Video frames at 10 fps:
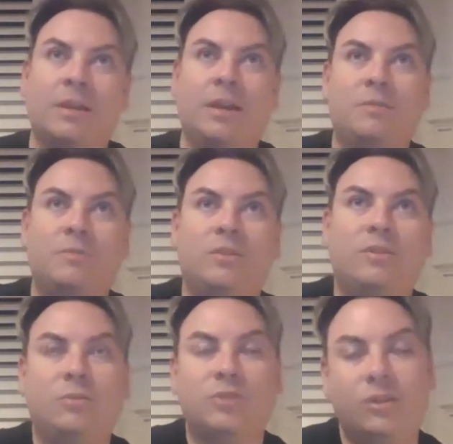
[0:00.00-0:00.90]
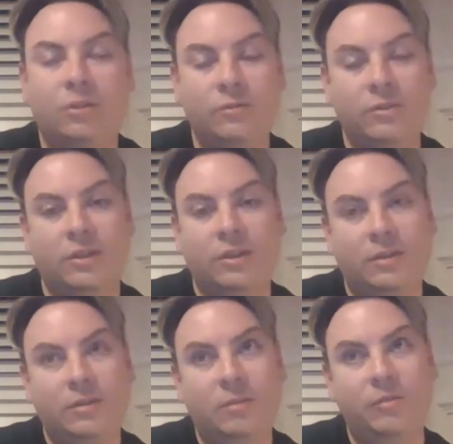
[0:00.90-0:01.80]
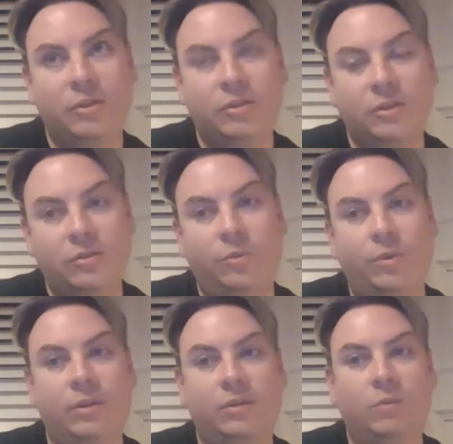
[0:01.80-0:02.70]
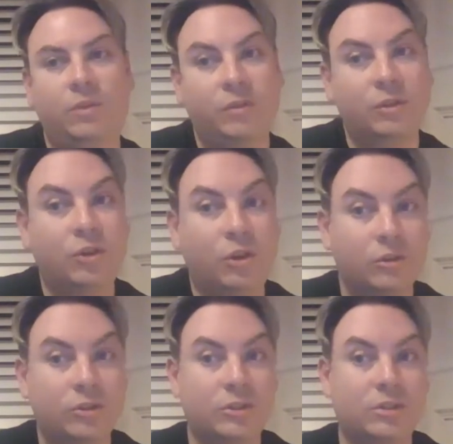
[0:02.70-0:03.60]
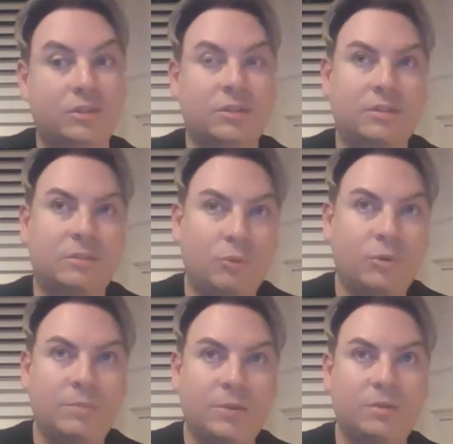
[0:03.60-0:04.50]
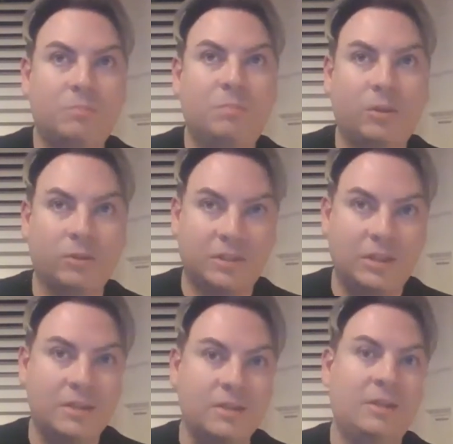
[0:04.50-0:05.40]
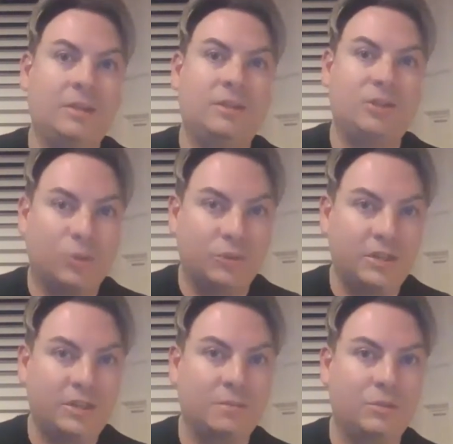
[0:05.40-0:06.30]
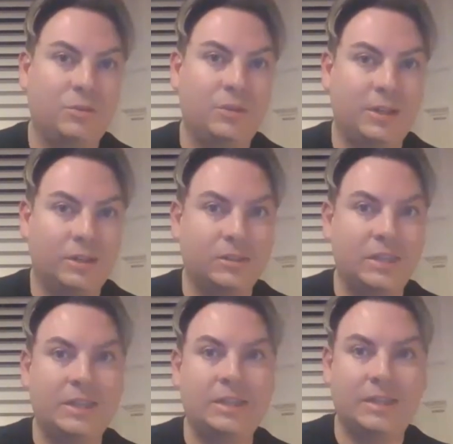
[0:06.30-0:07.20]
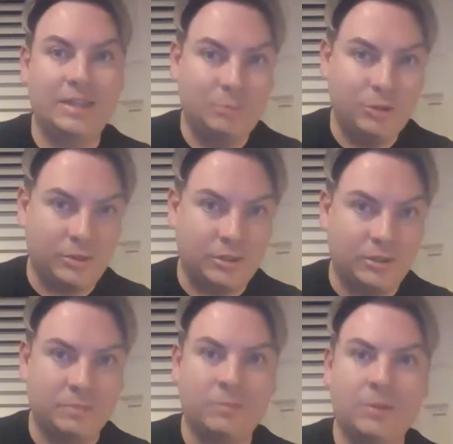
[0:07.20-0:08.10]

There was a conference a number of years ago where one of the oncologists spoke about pulsing dosing between LDN and cannabinoids.